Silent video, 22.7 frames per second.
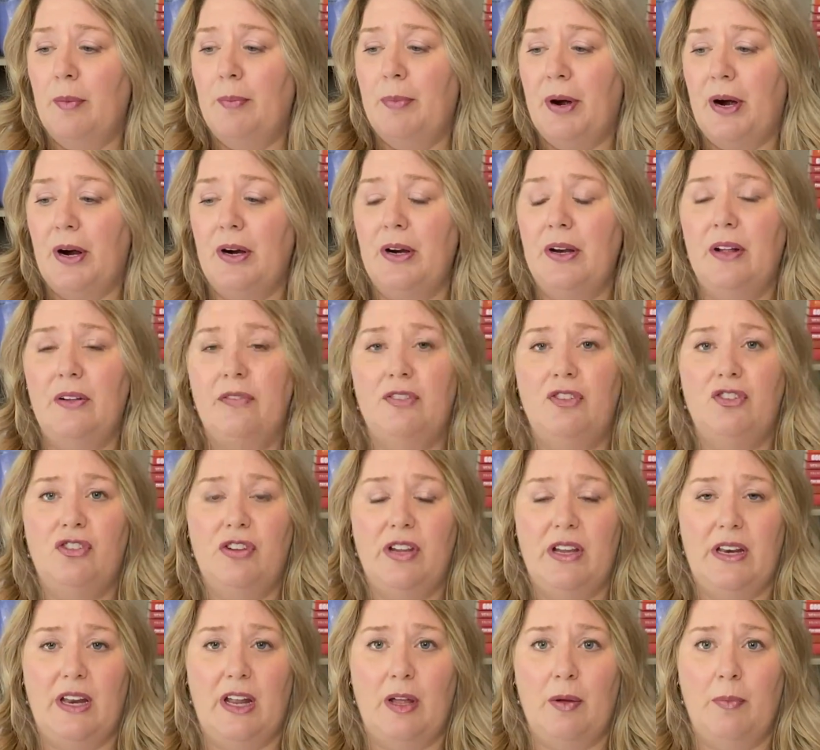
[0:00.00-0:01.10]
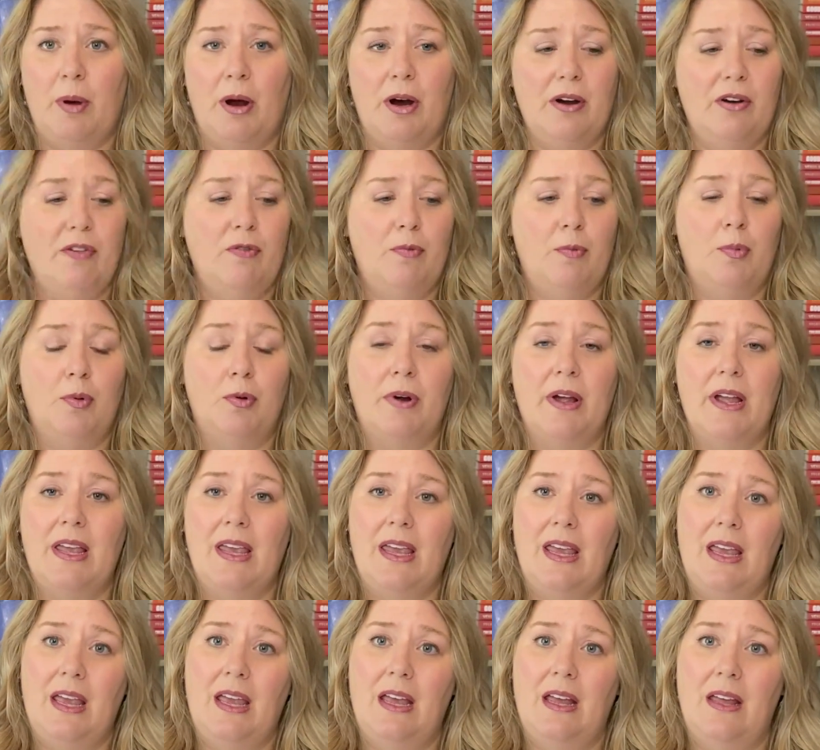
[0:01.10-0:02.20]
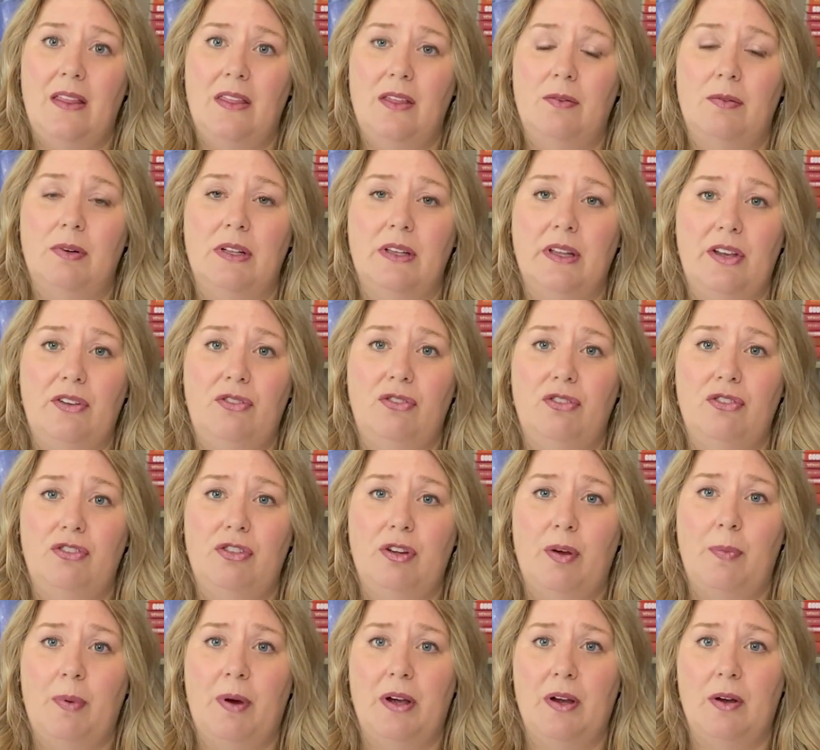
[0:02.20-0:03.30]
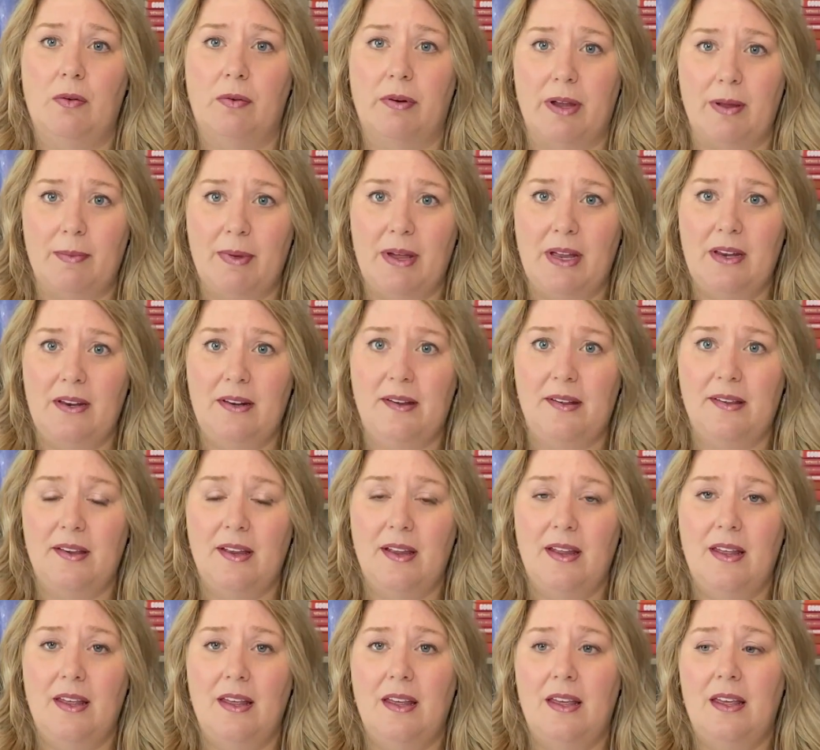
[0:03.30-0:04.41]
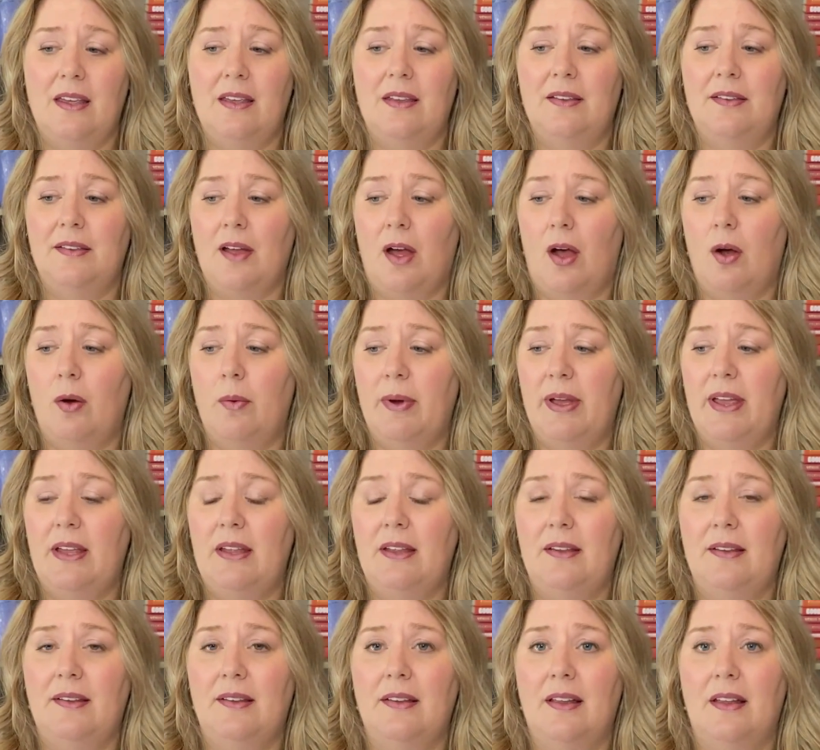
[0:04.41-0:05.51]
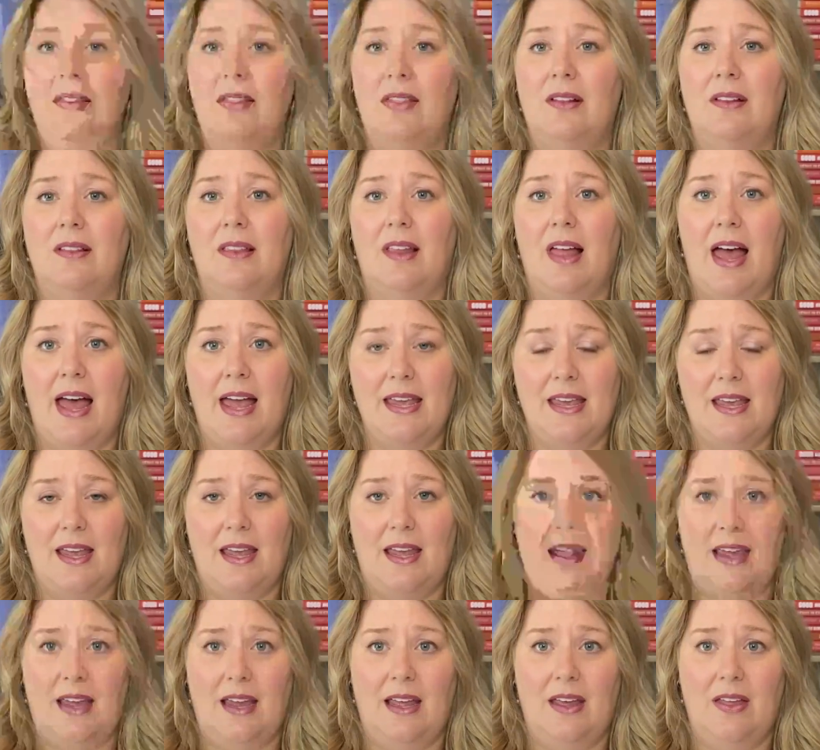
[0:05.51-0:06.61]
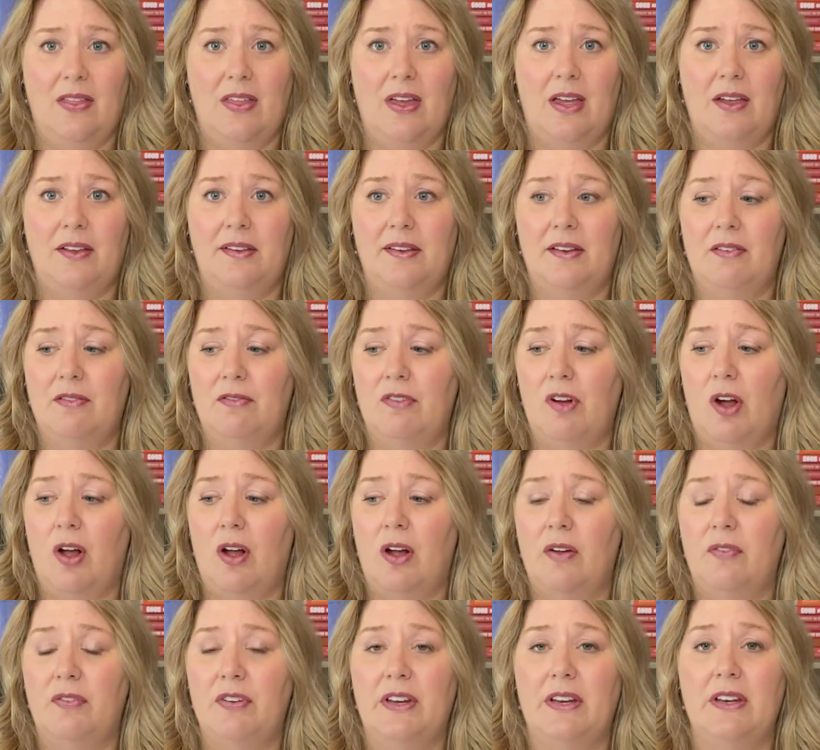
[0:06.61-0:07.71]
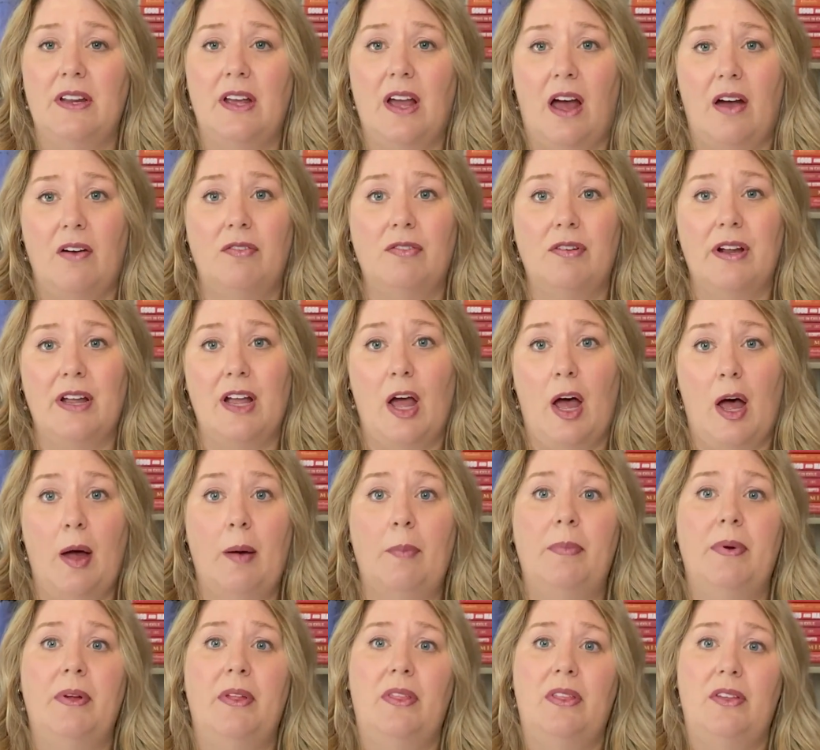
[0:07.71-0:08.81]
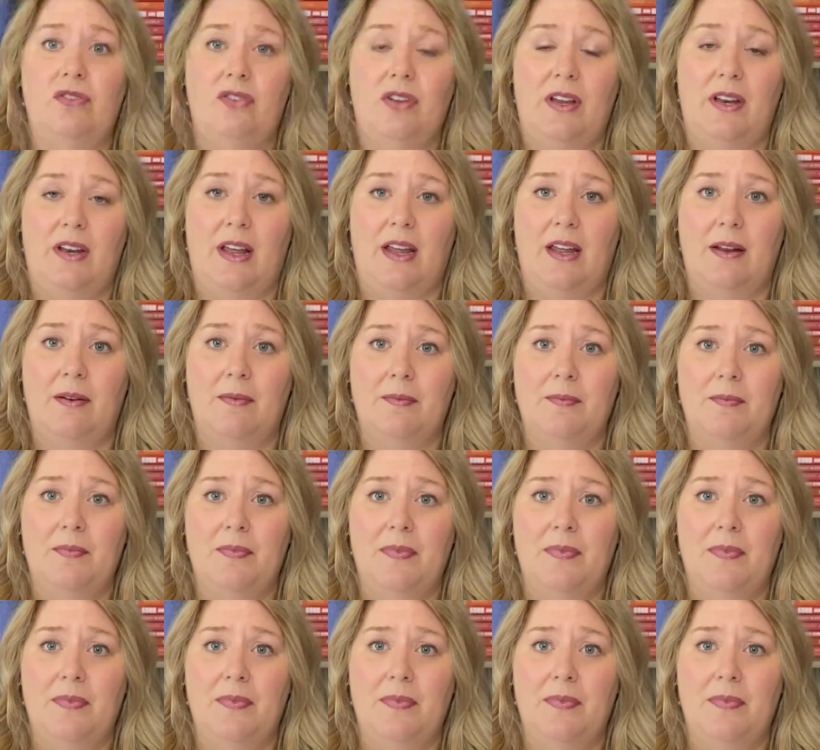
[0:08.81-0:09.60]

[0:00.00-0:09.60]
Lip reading: part of cheating, part of breaking the relationship agreements is always the lying that is involved in covering up the cheating,